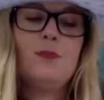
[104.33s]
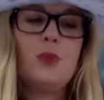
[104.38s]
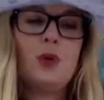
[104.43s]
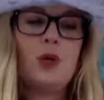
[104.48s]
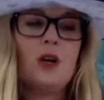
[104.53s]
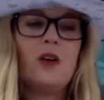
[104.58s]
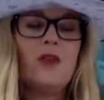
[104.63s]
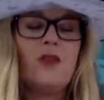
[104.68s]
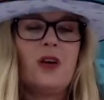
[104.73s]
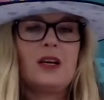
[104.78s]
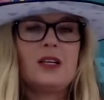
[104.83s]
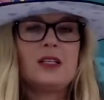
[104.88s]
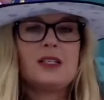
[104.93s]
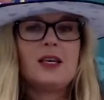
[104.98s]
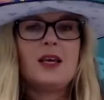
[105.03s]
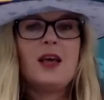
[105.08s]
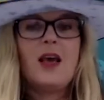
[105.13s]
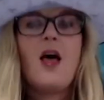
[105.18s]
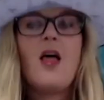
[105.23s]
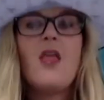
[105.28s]
Perfect.
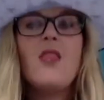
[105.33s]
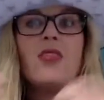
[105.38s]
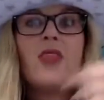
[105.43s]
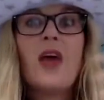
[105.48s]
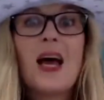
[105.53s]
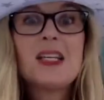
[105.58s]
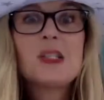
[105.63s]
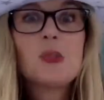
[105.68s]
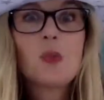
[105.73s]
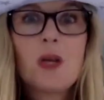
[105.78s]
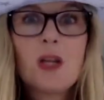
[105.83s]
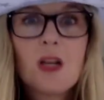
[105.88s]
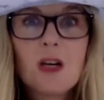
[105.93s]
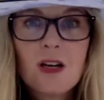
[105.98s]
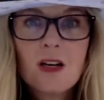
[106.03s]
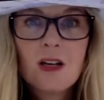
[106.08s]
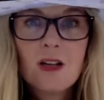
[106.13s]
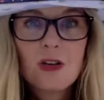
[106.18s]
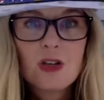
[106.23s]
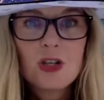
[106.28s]
That's what you're
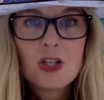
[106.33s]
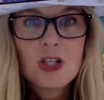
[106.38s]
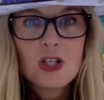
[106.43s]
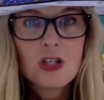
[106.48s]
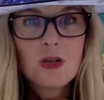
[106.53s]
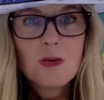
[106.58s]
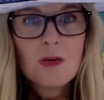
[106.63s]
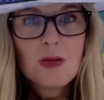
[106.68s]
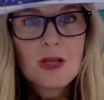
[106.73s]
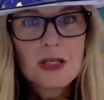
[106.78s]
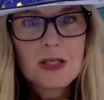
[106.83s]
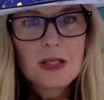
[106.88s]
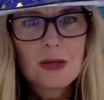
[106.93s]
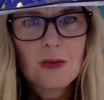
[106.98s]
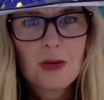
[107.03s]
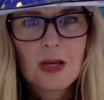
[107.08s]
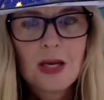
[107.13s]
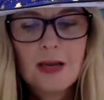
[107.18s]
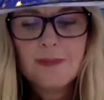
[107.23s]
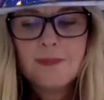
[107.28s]
gonna learn to do this
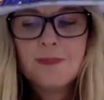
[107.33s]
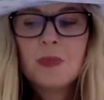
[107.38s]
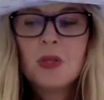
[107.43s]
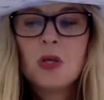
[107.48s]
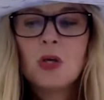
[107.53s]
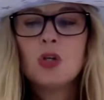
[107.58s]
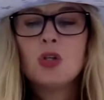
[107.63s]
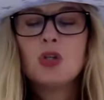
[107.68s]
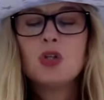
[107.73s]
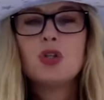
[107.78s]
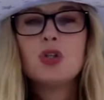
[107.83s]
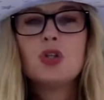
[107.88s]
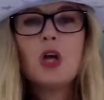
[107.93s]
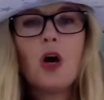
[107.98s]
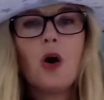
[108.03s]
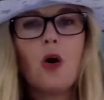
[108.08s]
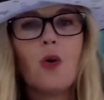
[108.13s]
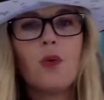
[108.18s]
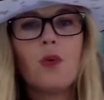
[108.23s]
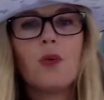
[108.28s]
unit.
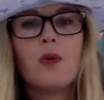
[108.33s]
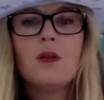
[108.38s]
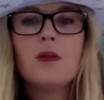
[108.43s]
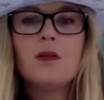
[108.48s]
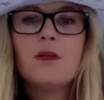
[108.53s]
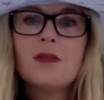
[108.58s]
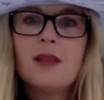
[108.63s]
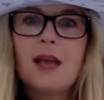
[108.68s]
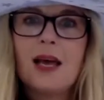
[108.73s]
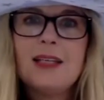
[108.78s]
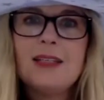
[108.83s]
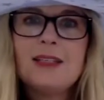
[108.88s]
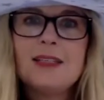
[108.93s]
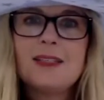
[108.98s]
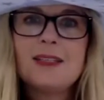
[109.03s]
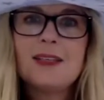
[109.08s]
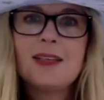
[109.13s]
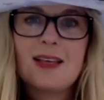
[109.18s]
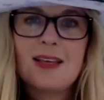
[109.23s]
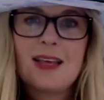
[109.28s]
So let's
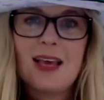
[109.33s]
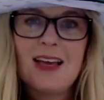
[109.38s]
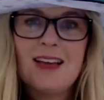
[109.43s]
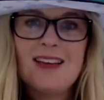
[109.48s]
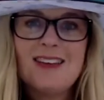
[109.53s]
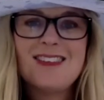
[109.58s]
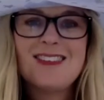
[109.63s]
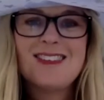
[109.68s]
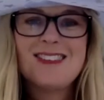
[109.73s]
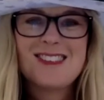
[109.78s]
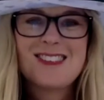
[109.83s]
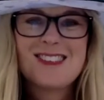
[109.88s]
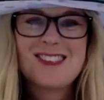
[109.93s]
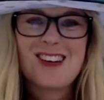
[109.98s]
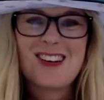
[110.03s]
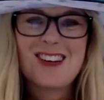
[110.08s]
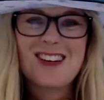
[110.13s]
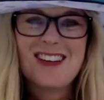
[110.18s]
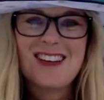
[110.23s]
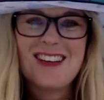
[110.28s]
get
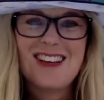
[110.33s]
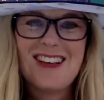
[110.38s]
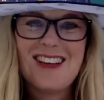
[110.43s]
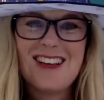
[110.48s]
started.